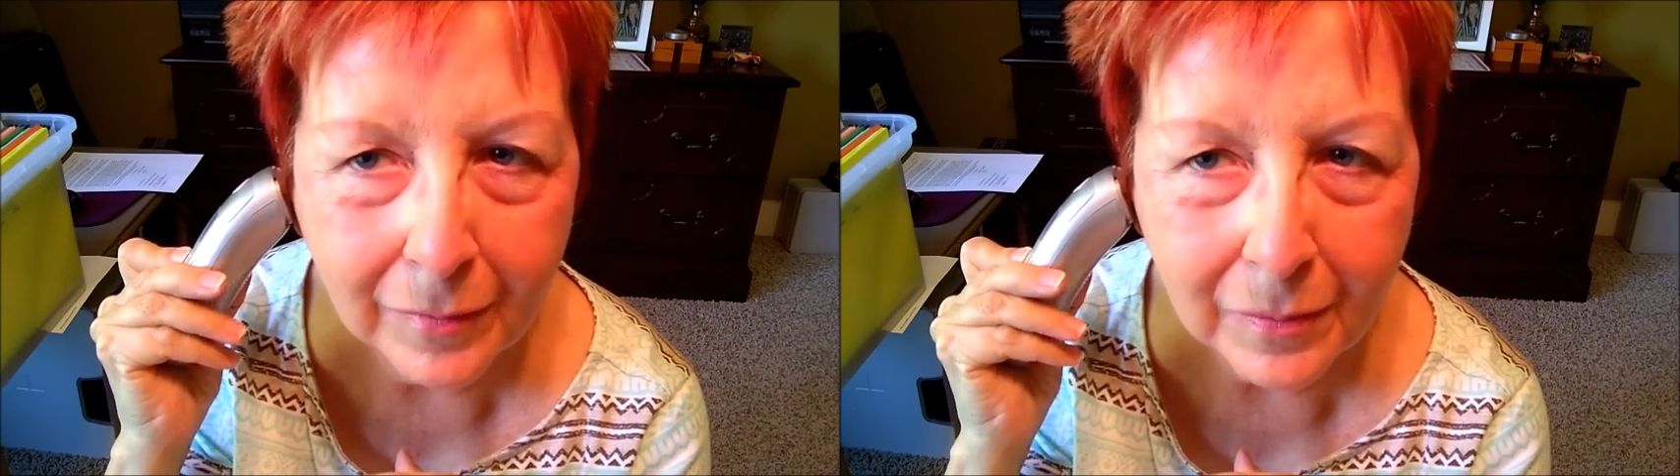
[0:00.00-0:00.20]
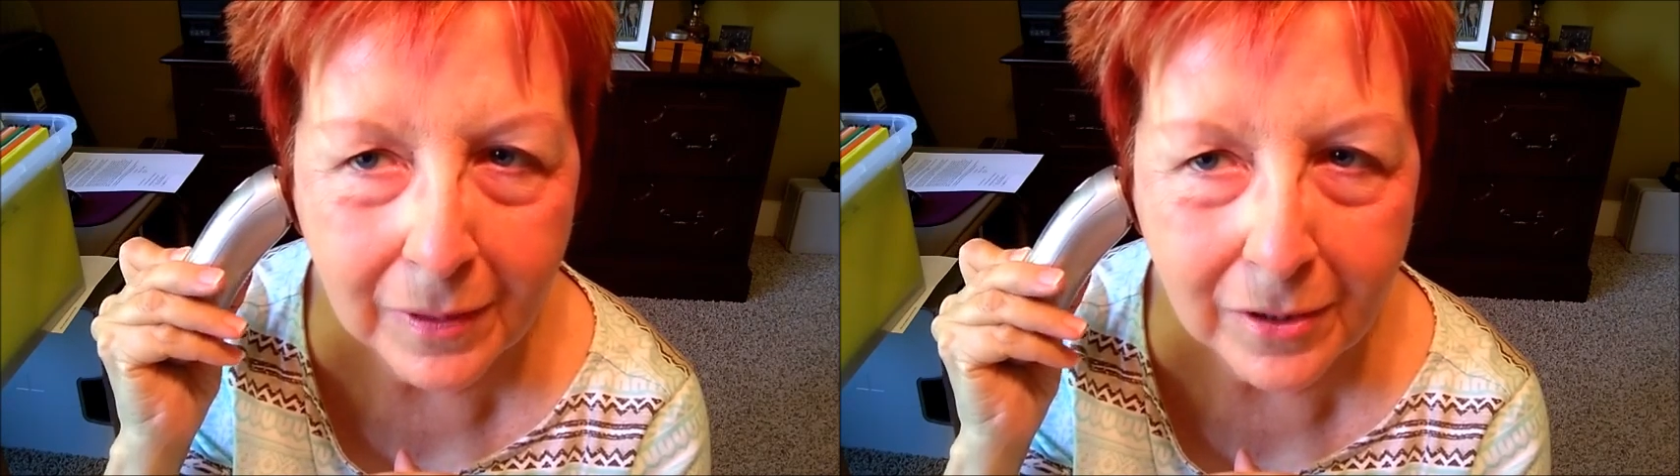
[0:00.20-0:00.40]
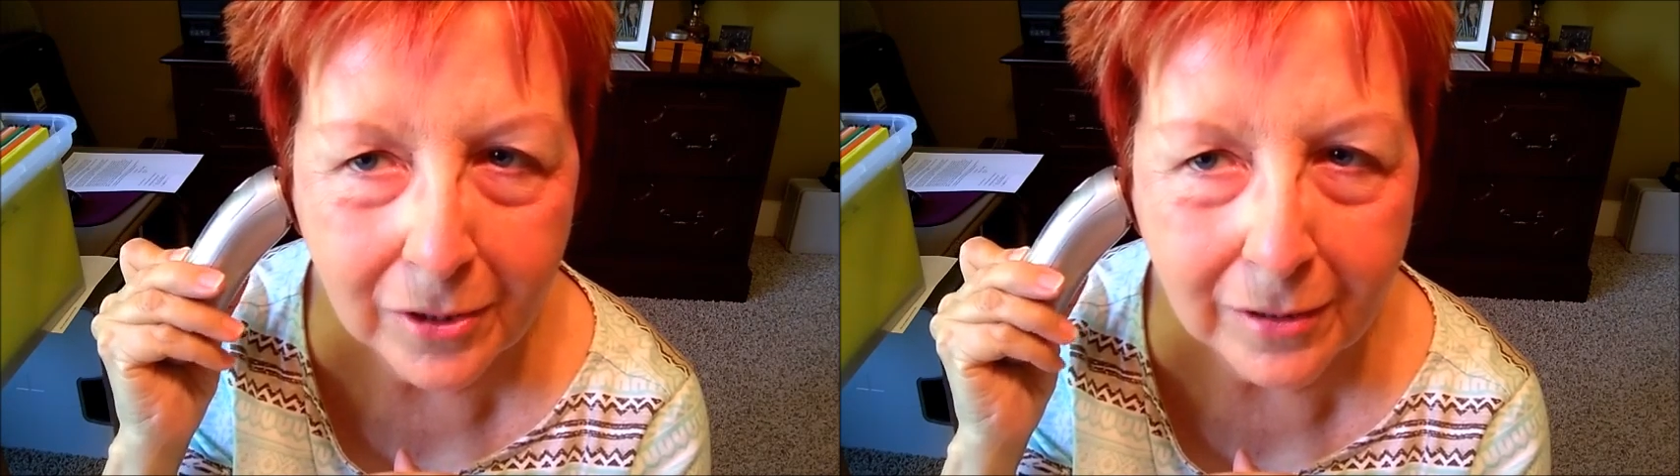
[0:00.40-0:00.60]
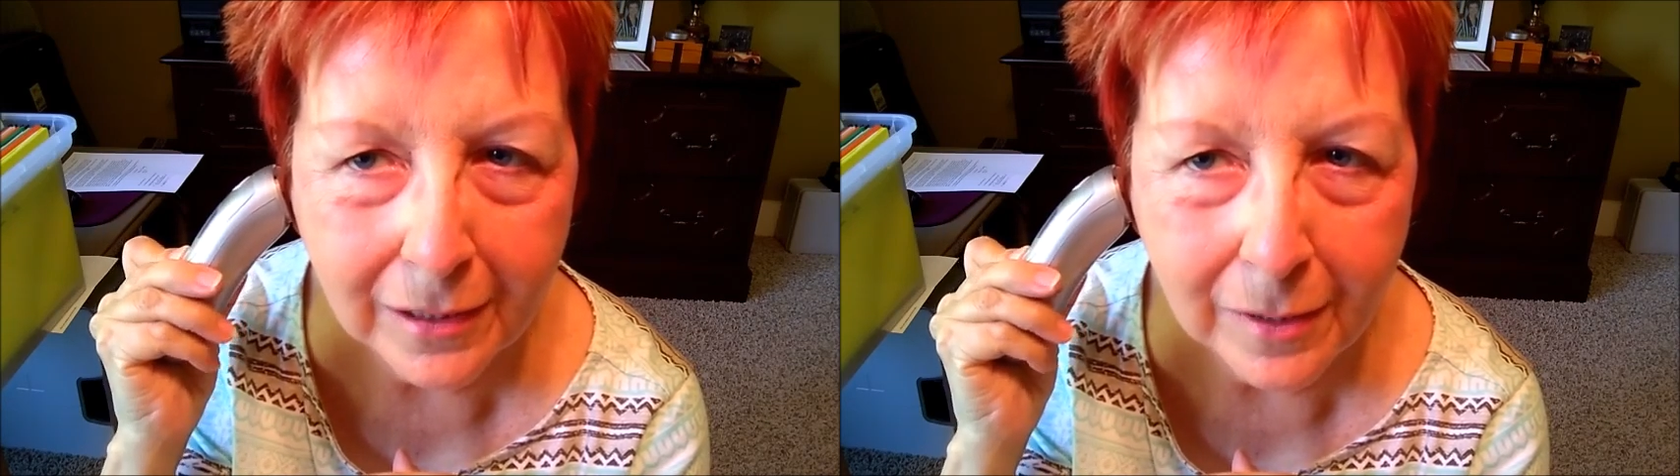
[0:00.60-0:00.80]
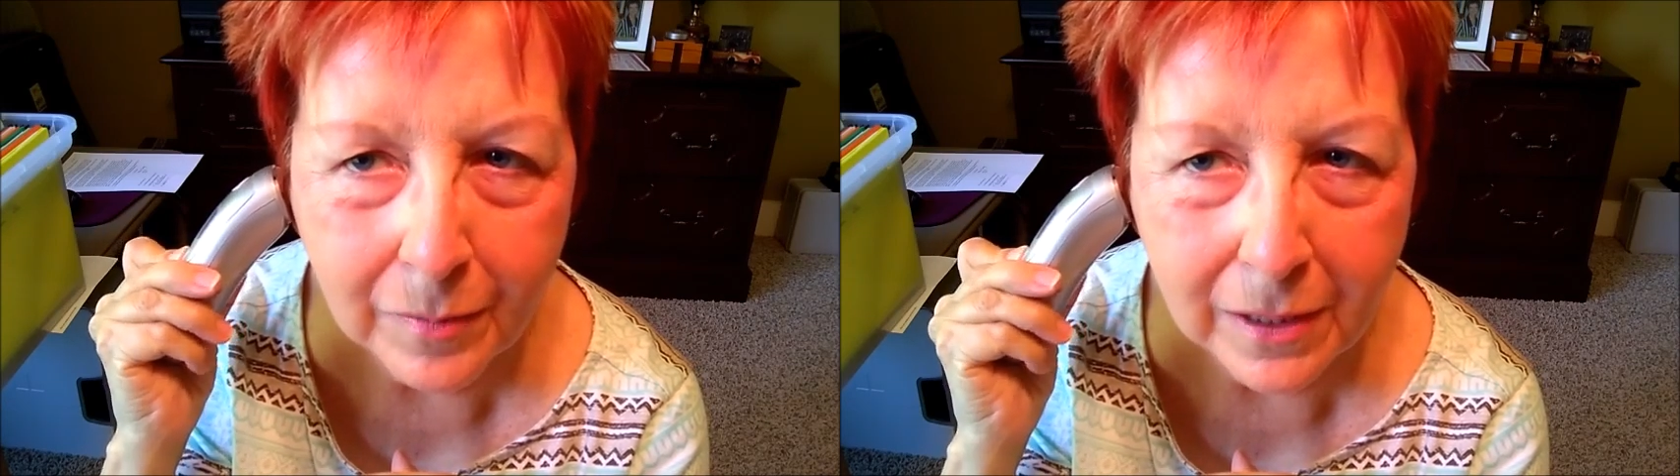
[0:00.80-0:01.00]
Maybe I should
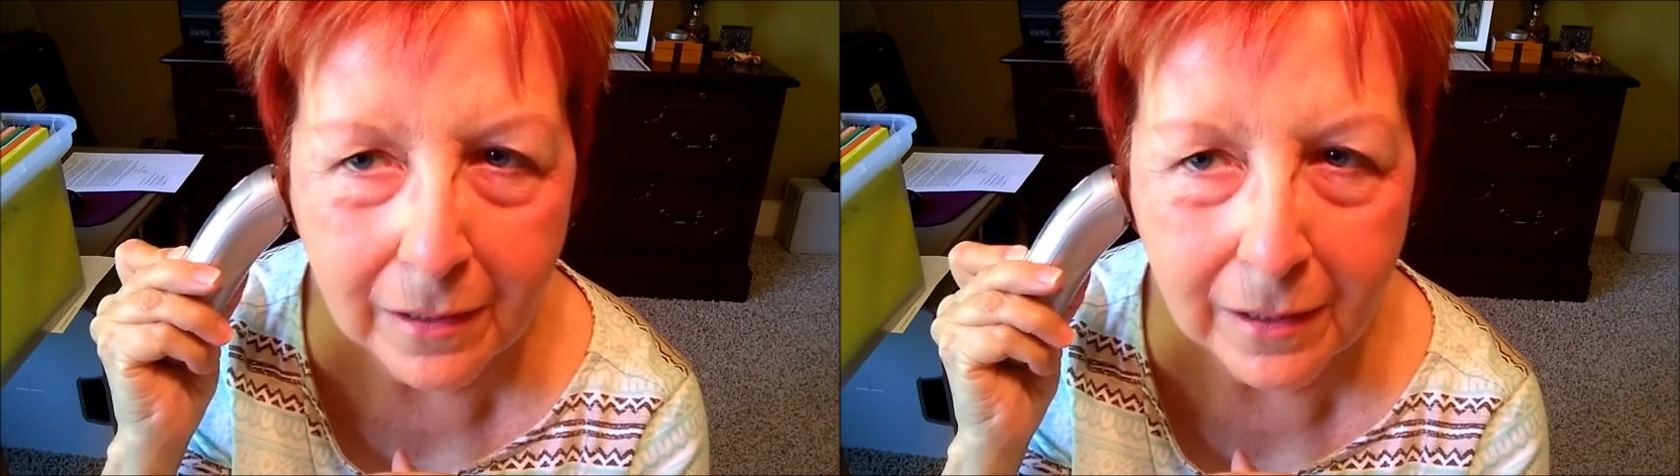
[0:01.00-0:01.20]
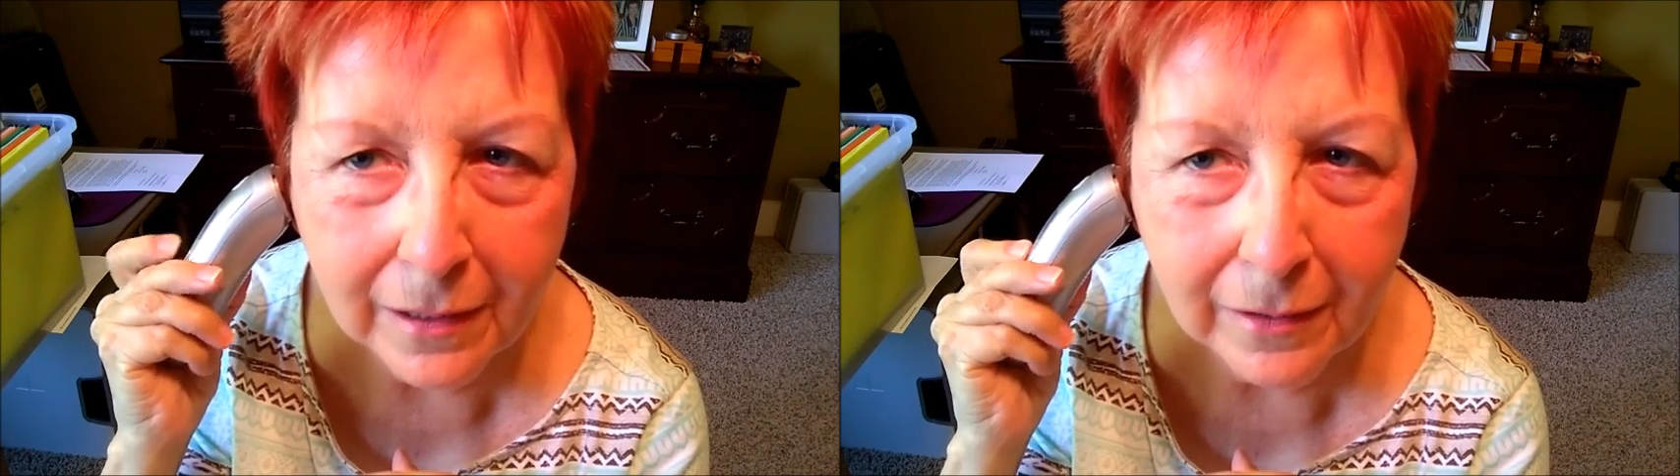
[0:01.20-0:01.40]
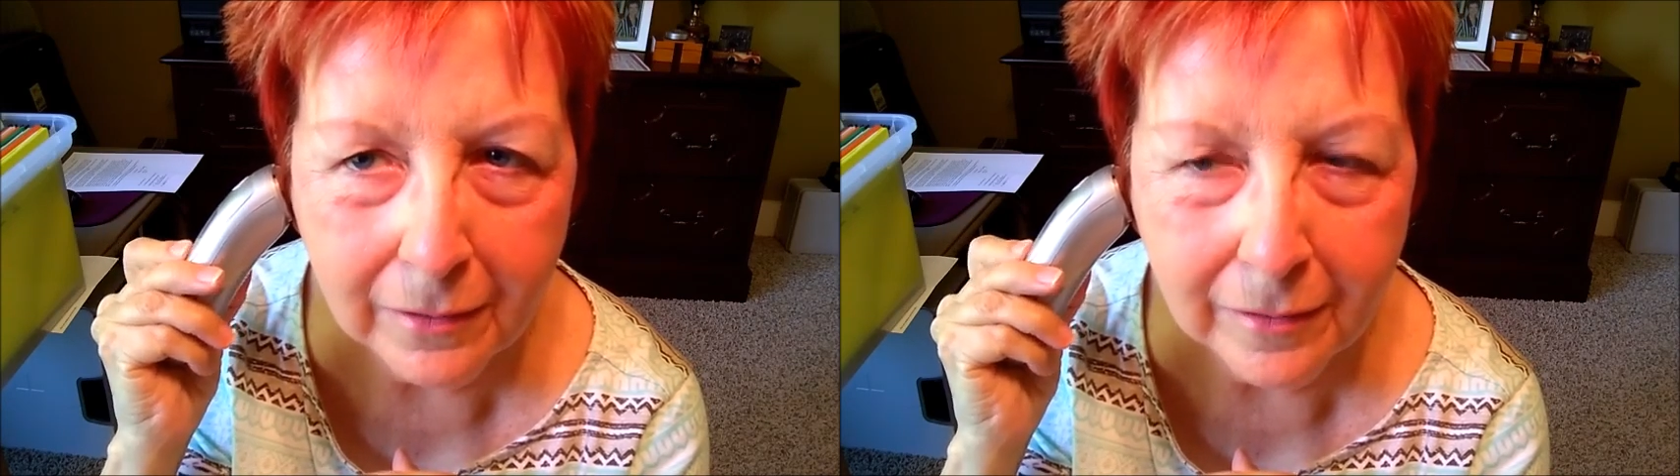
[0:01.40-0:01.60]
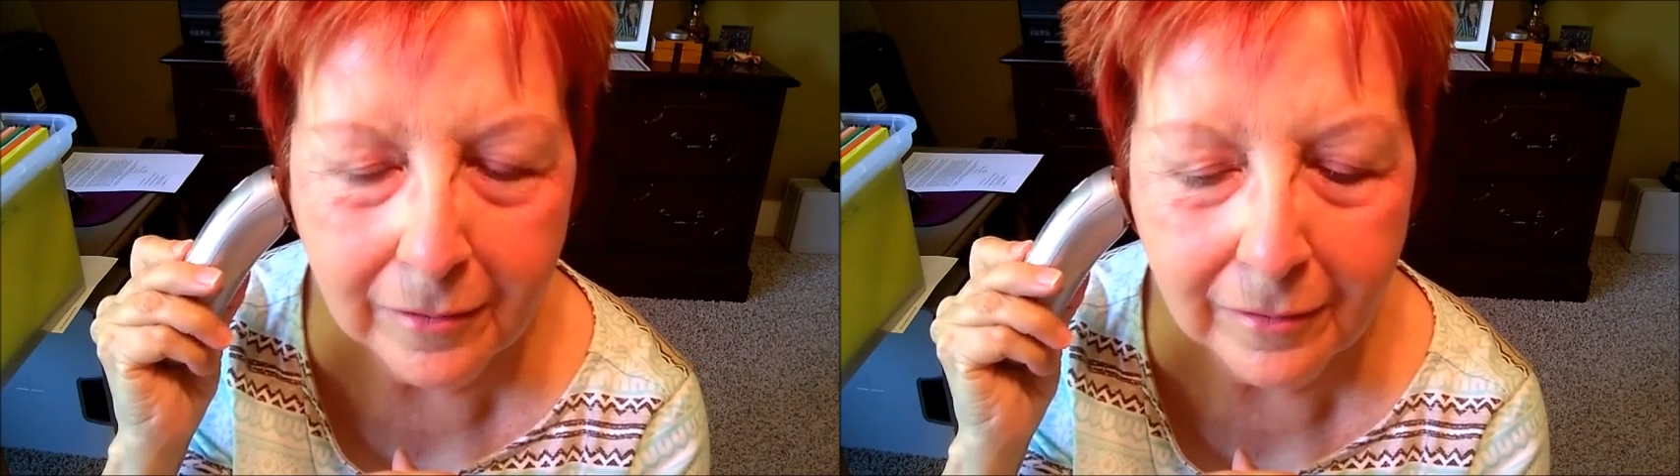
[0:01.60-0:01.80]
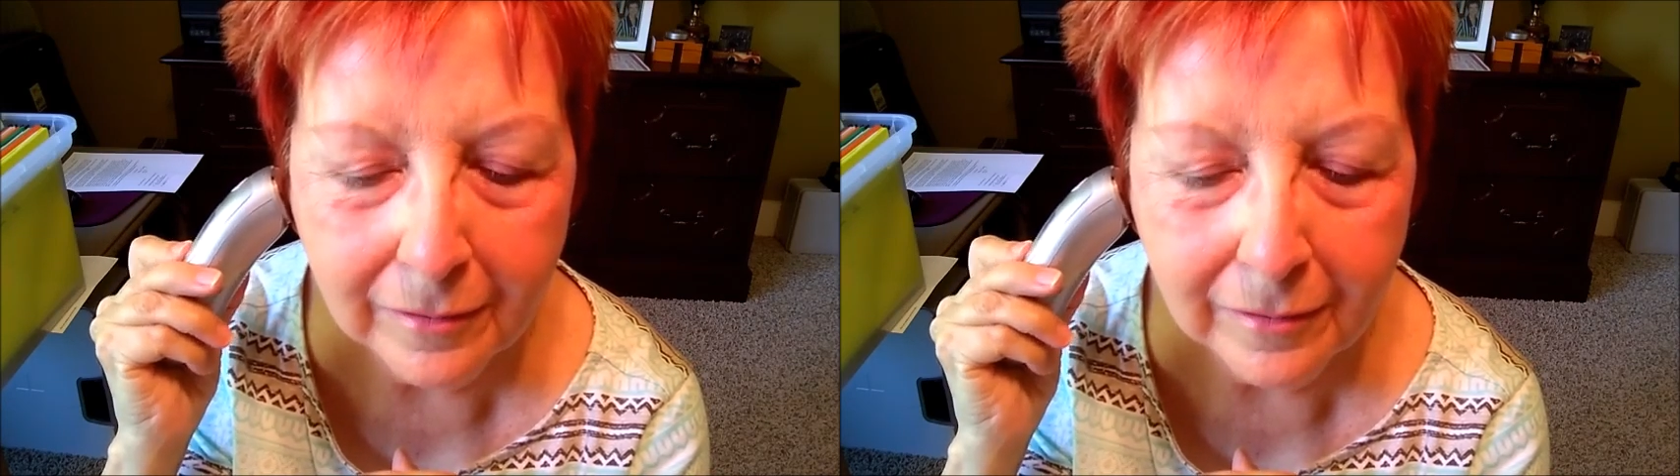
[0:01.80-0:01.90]
keep that down.